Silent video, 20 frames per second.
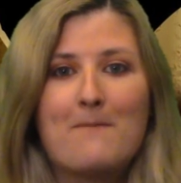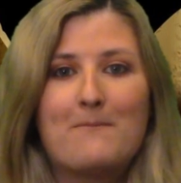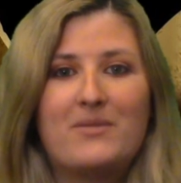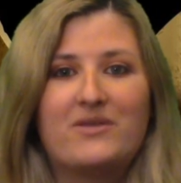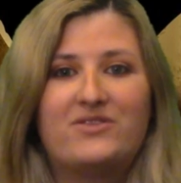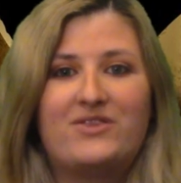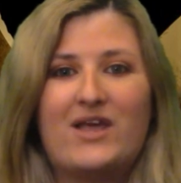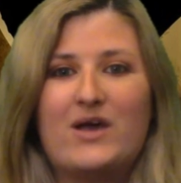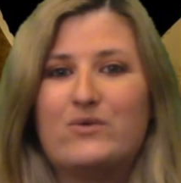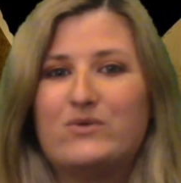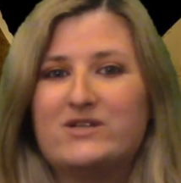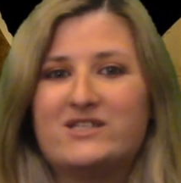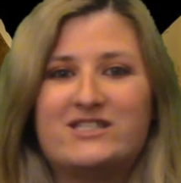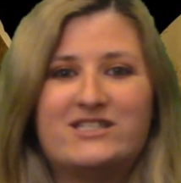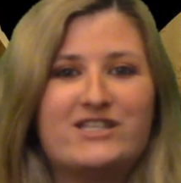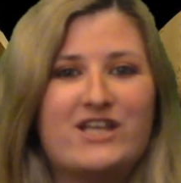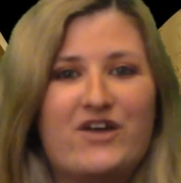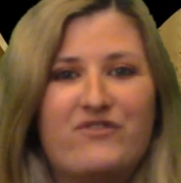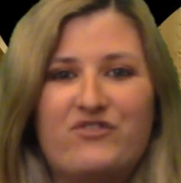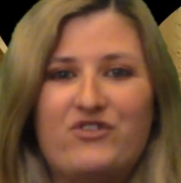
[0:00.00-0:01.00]
But there was
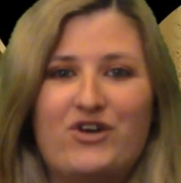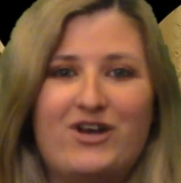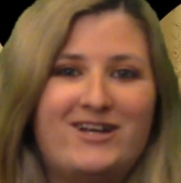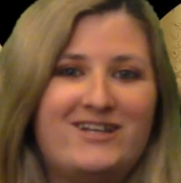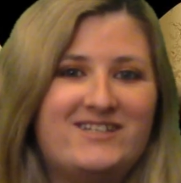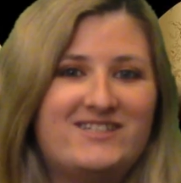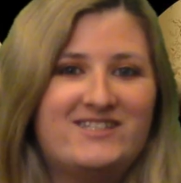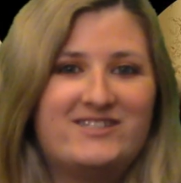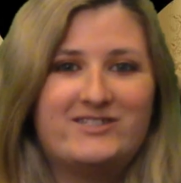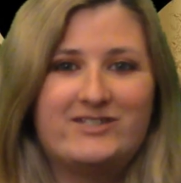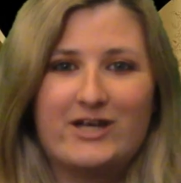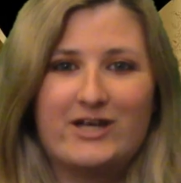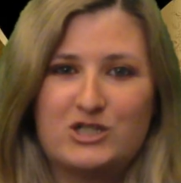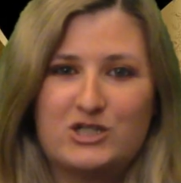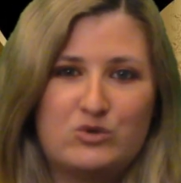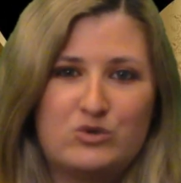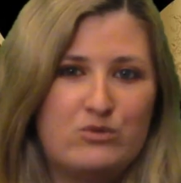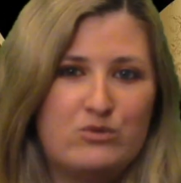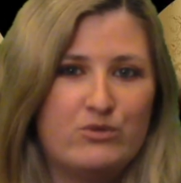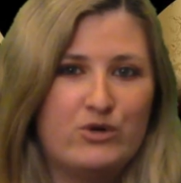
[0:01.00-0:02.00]
never any
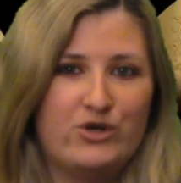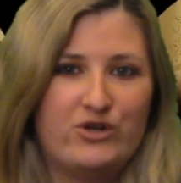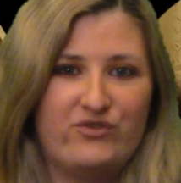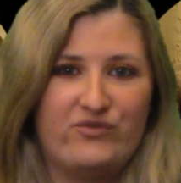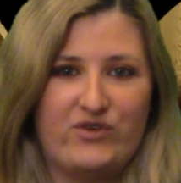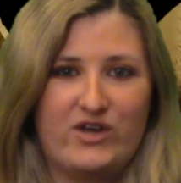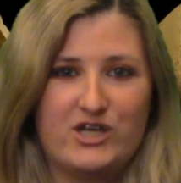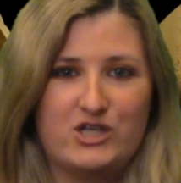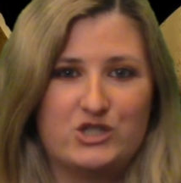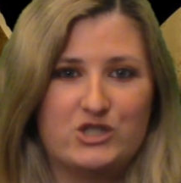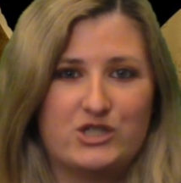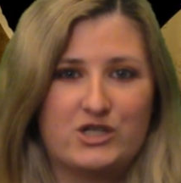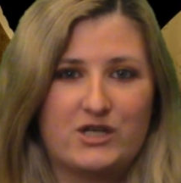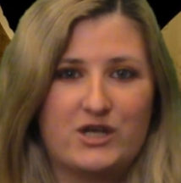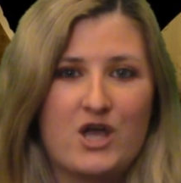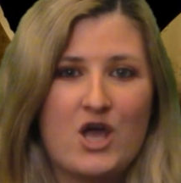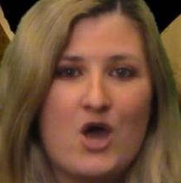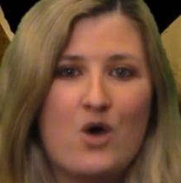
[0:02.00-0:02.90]
sexual motivation.